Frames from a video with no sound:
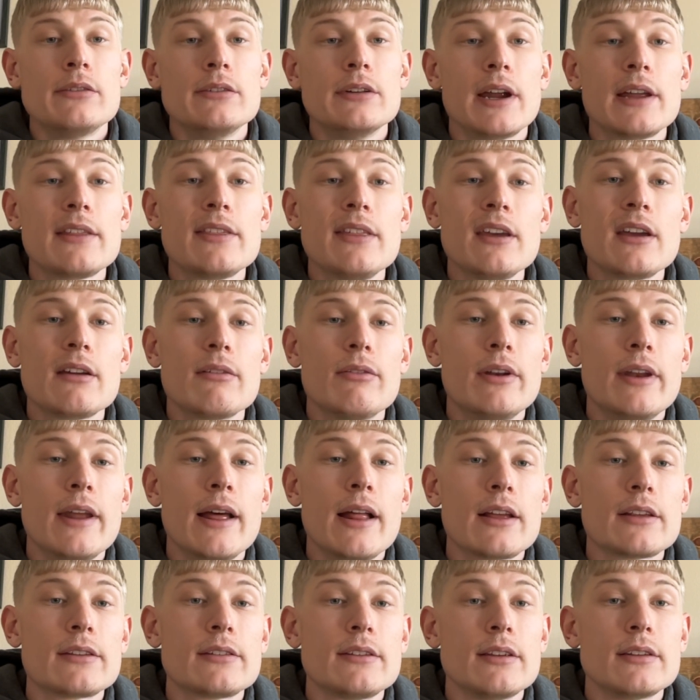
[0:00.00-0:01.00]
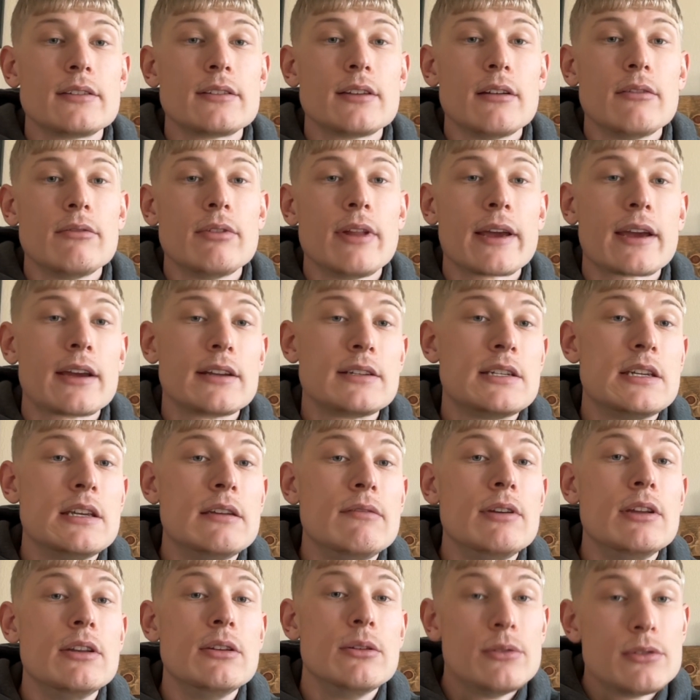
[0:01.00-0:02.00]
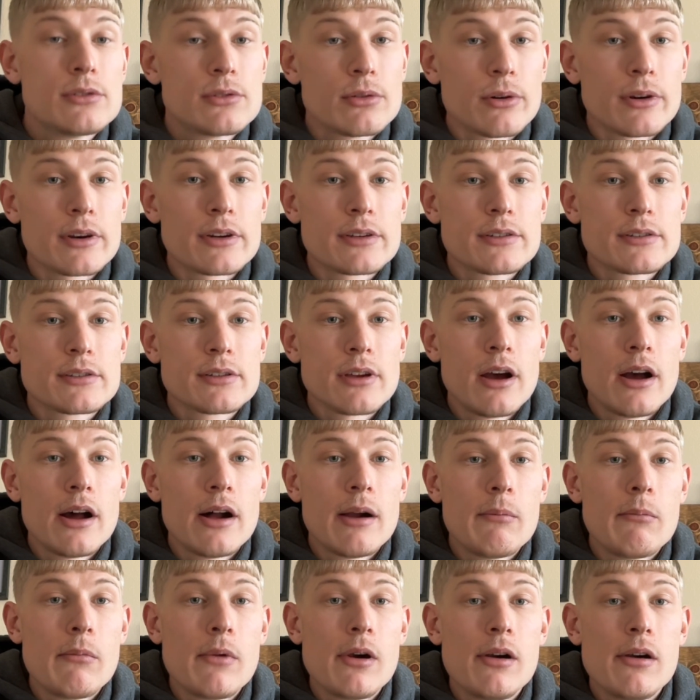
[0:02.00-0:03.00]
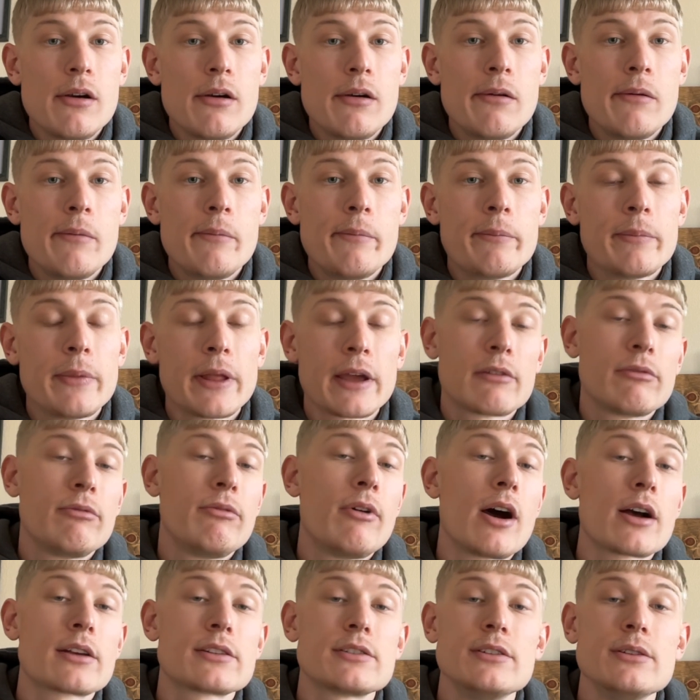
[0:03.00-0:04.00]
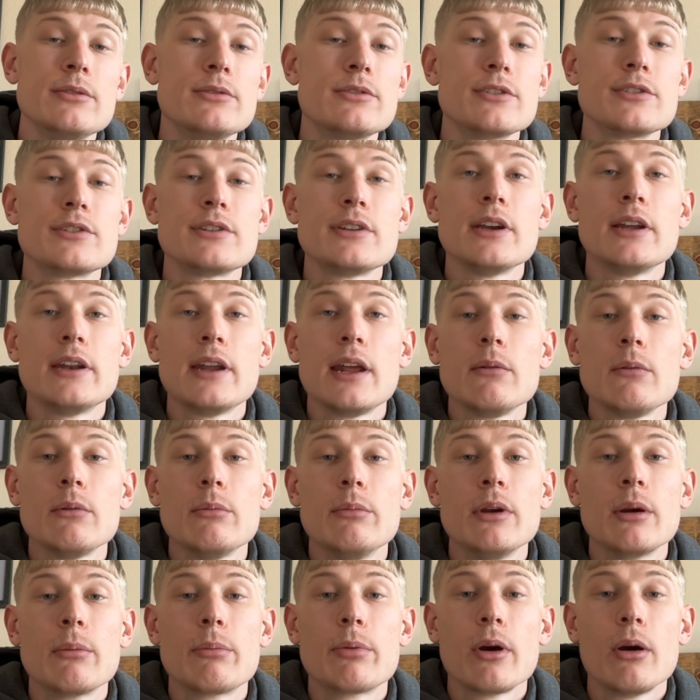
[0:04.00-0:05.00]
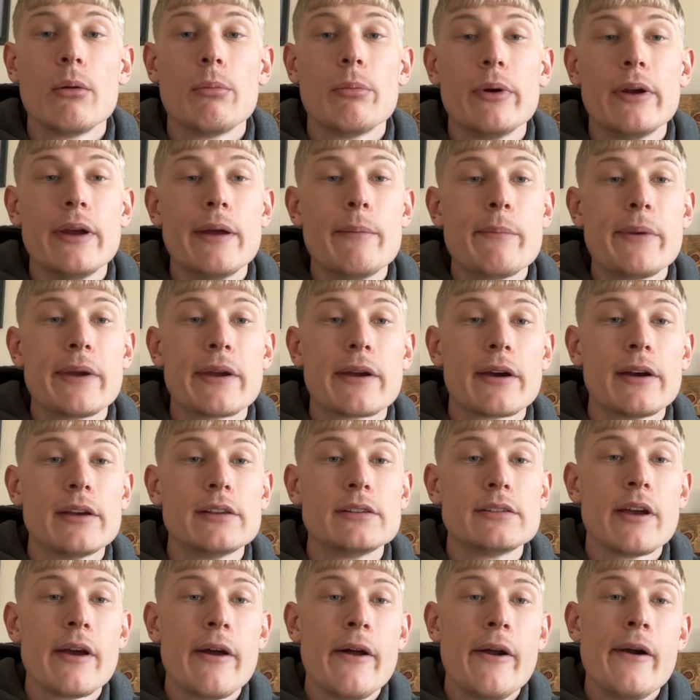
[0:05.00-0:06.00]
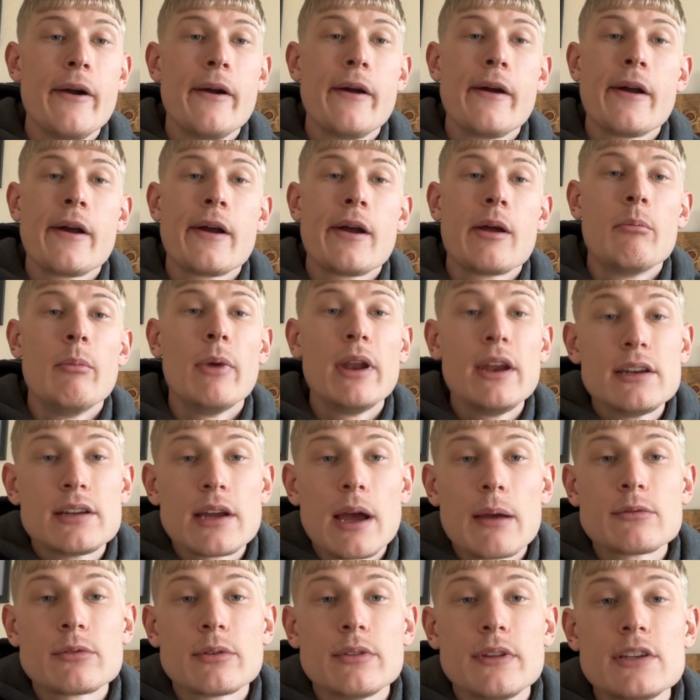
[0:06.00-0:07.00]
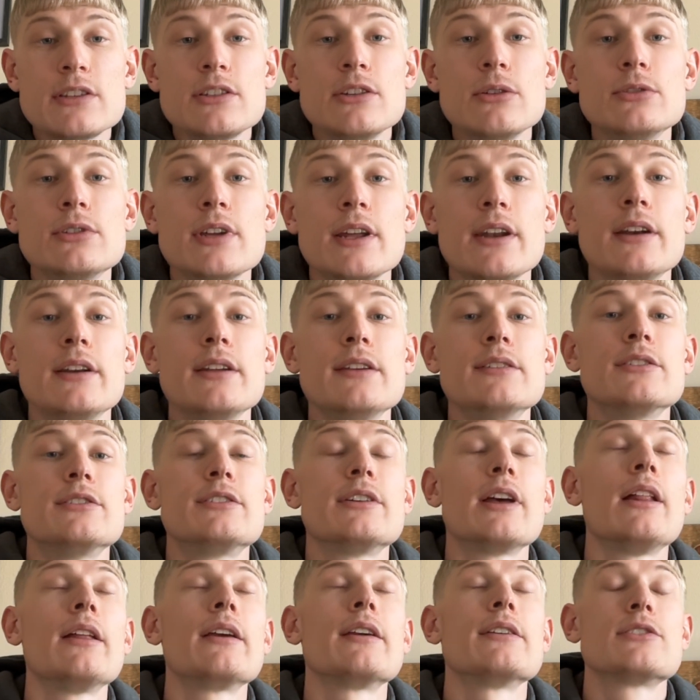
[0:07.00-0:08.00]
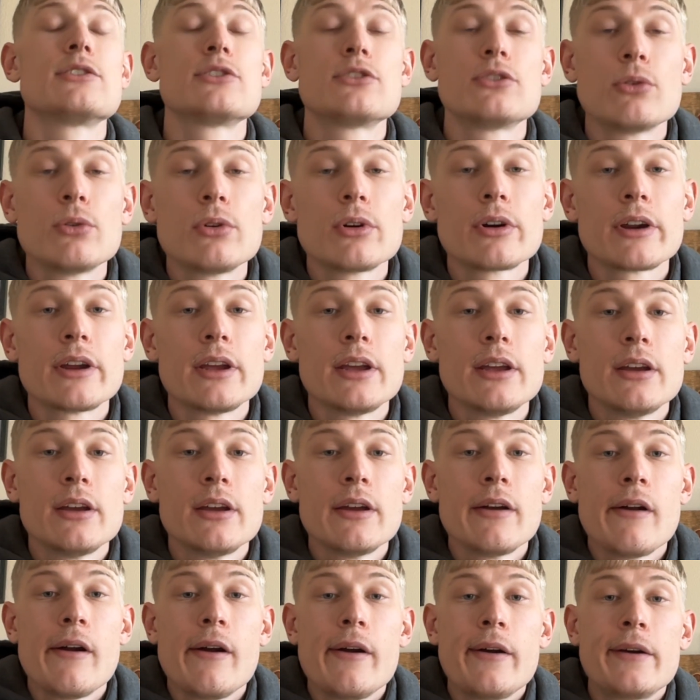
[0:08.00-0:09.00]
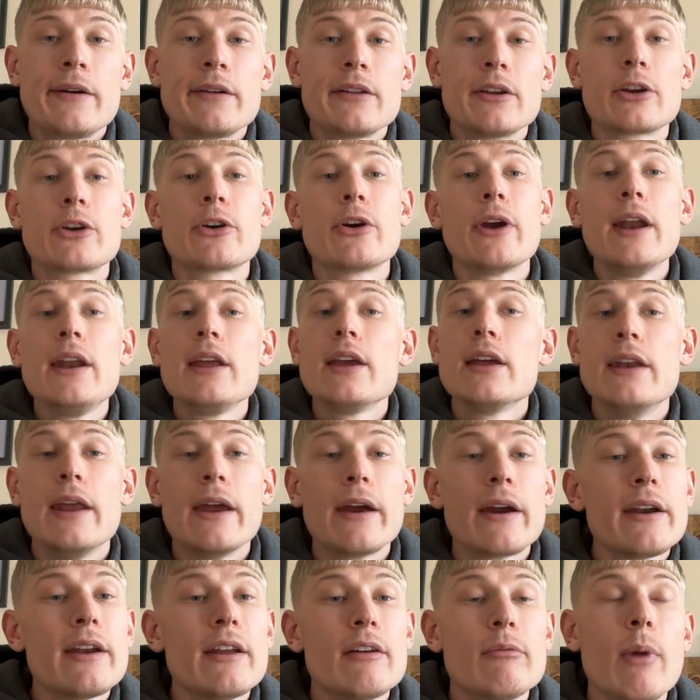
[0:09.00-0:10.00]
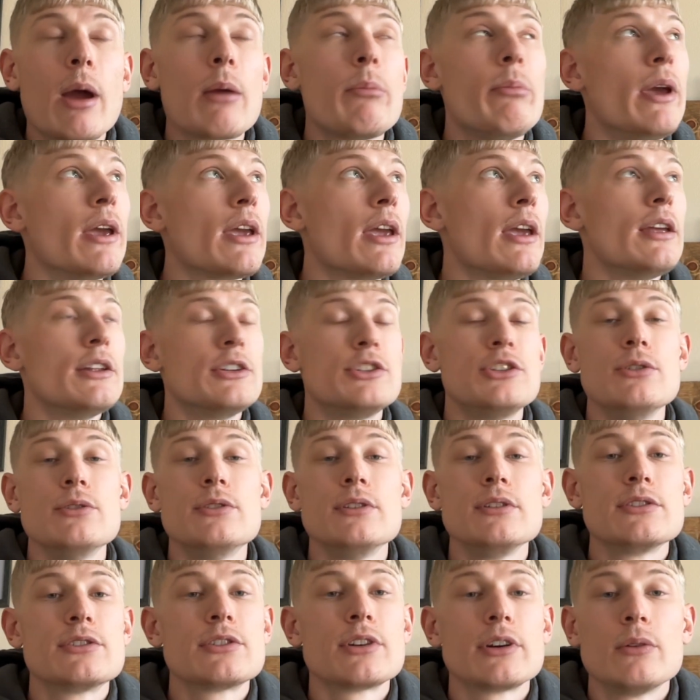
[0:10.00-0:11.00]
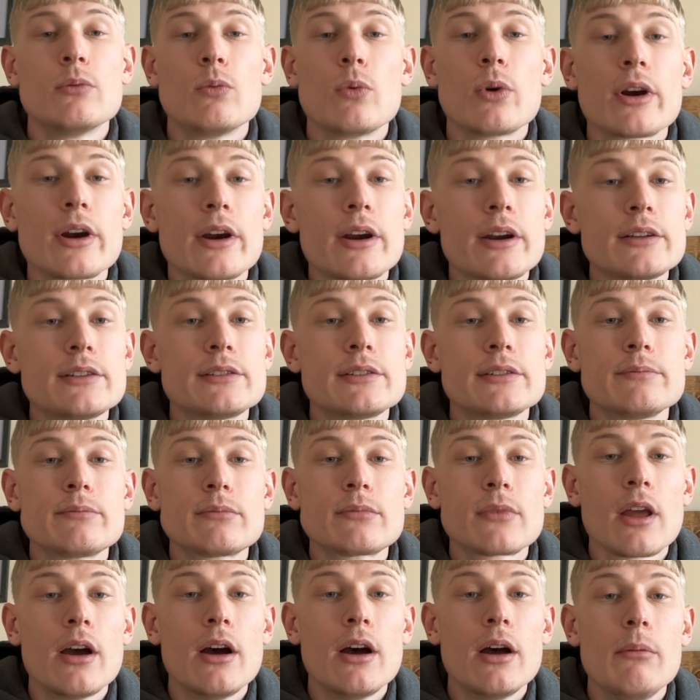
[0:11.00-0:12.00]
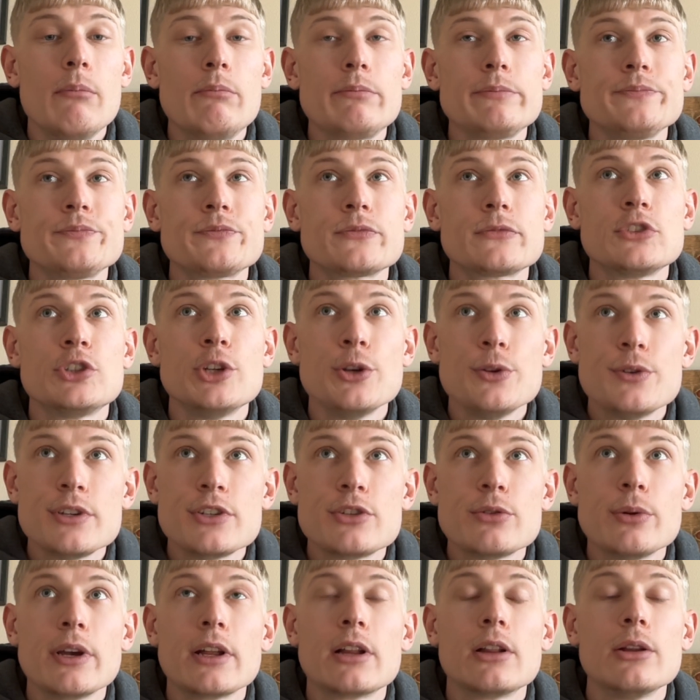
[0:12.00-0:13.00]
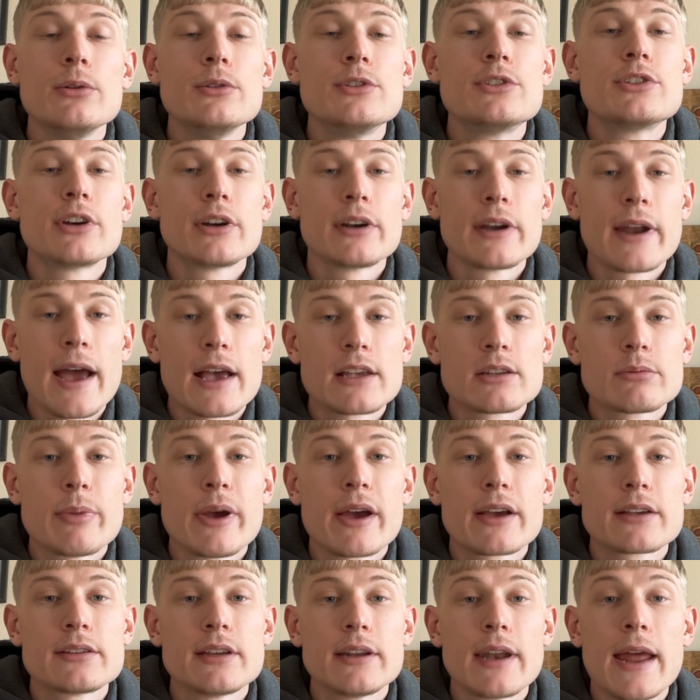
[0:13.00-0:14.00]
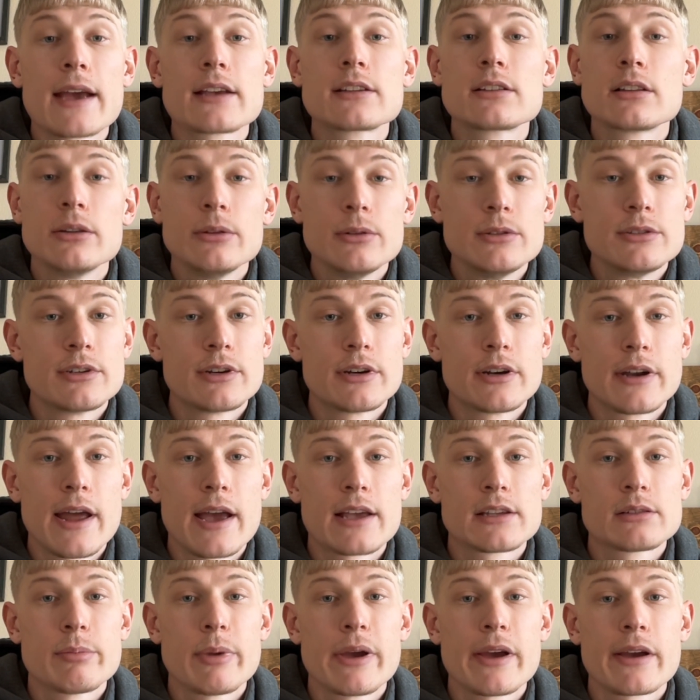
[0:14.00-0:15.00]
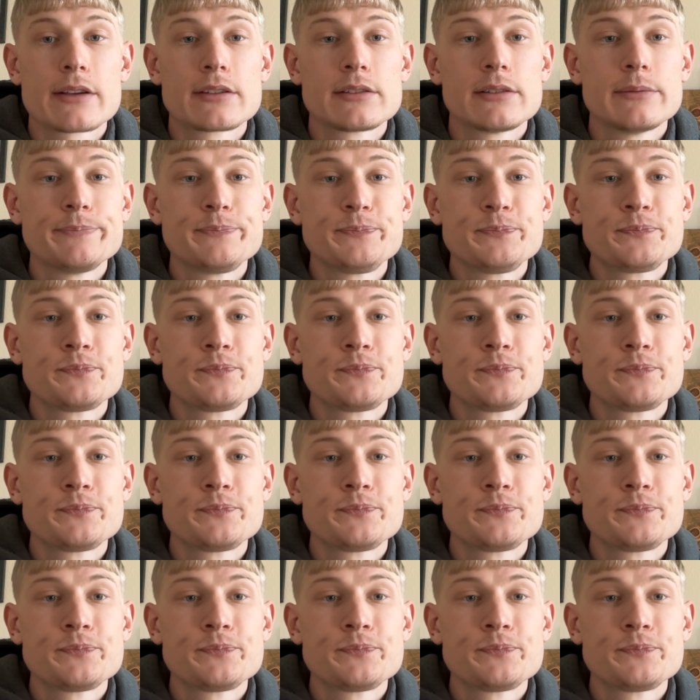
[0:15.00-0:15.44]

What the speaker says: I think of analysis of like a TV news source, like Fox News or CNN would be appropriate, because many times when these news entities are telling a story, they're creating a narrative by picking and choosing certain words, choosing to include certain aspects and exclude certain aspects.